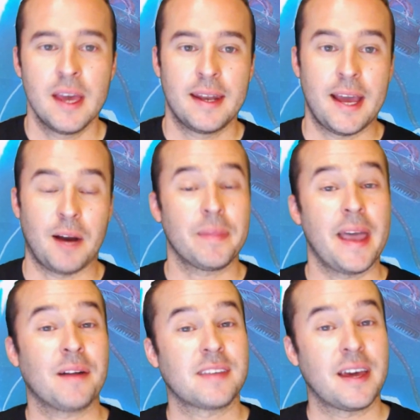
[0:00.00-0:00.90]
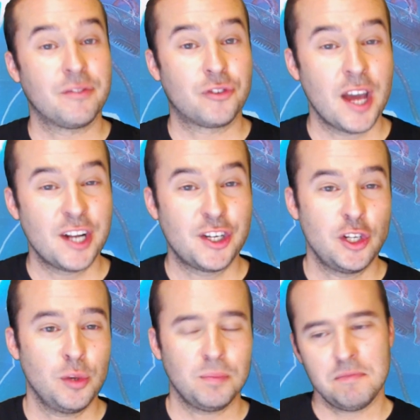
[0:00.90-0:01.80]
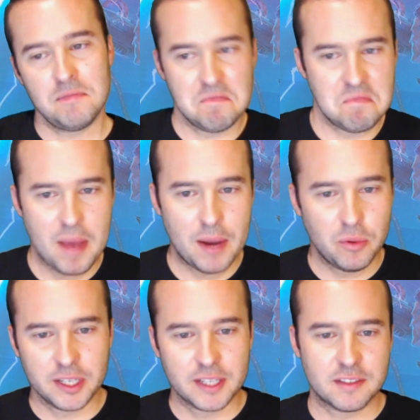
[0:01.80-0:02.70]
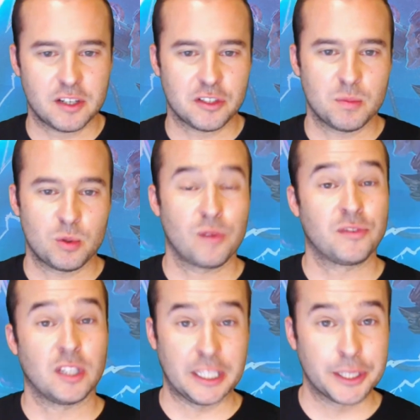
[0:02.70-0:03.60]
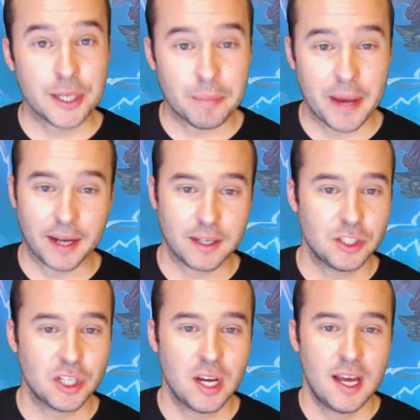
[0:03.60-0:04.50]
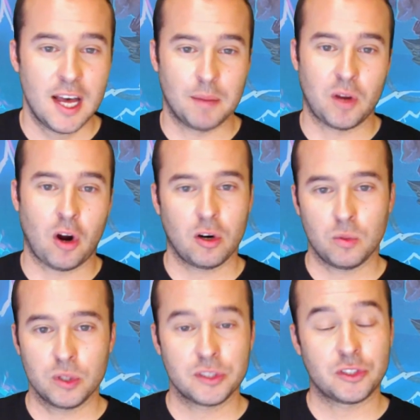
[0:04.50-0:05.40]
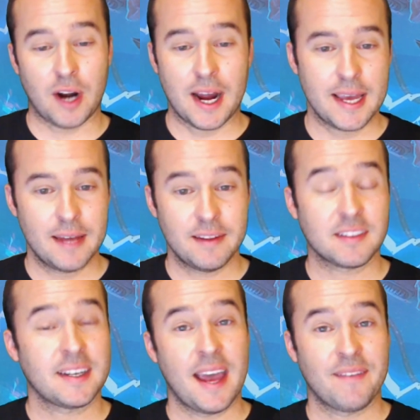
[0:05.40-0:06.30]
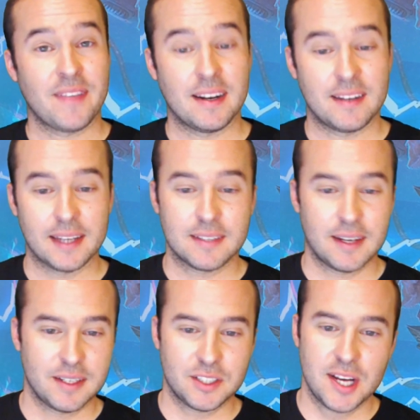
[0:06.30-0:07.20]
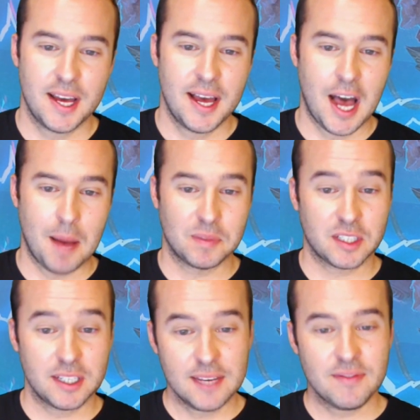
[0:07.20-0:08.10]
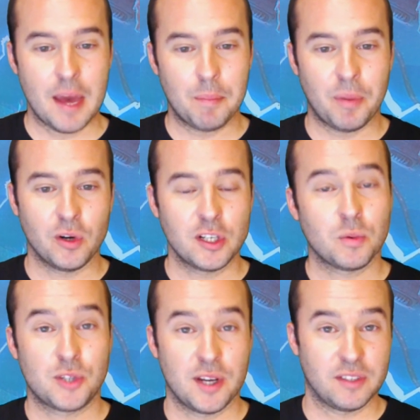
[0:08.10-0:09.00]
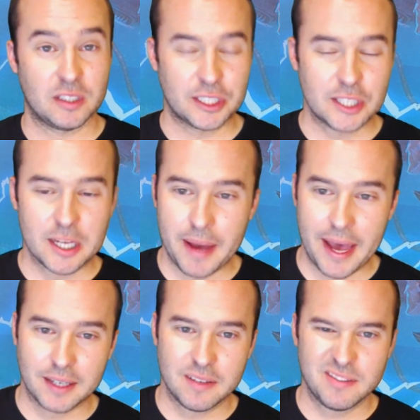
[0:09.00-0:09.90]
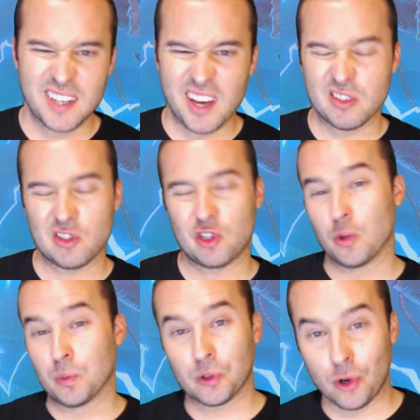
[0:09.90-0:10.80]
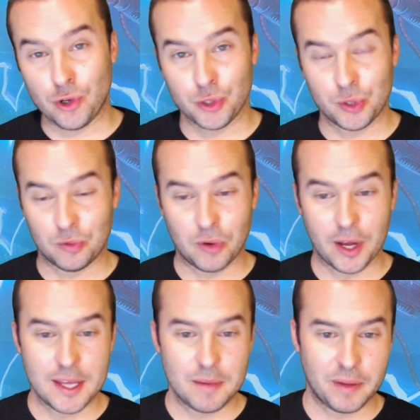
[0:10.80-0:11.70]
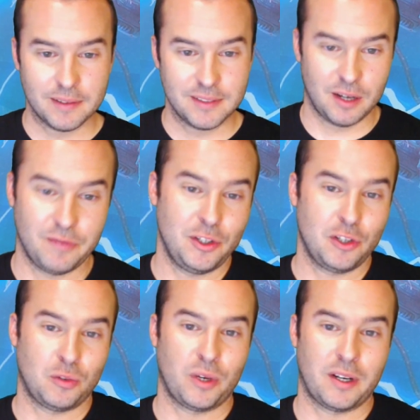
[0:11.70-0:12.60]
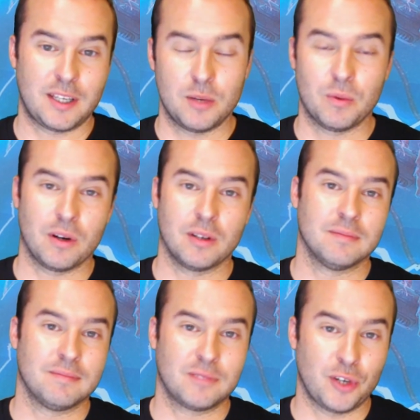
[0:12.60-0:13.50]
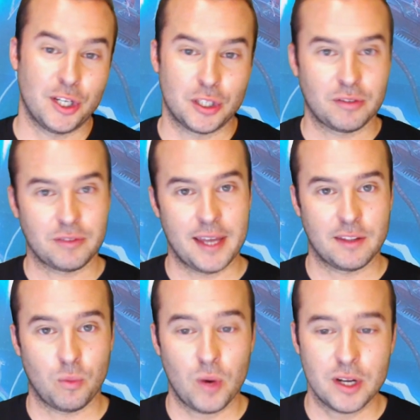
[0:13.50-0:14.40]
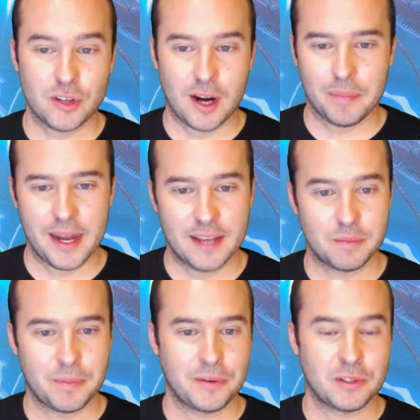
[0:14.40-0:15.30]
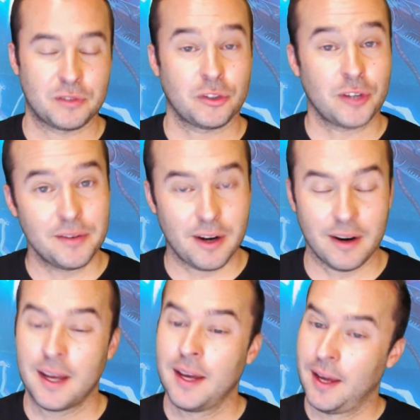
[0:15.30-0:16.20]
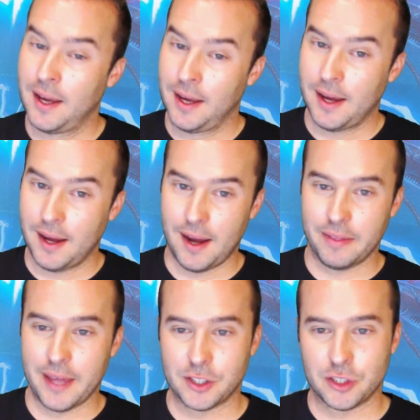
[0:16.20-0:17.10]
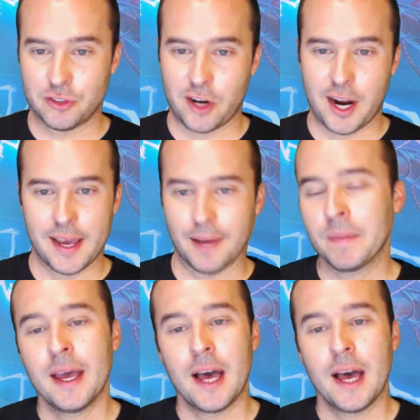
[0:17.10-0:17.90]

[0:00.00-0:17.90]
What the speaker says: Now, outside of dredge, you might want to consider some sort of Delirium package. Gnarlwood Dryad, that's going to have that death touch. It's going to give you that bonus once you have Delirium active. It's not super crucial you run it, but you you just want a keyword creature at the 1 drop that has a bonus for graveyard, that's your Dryad.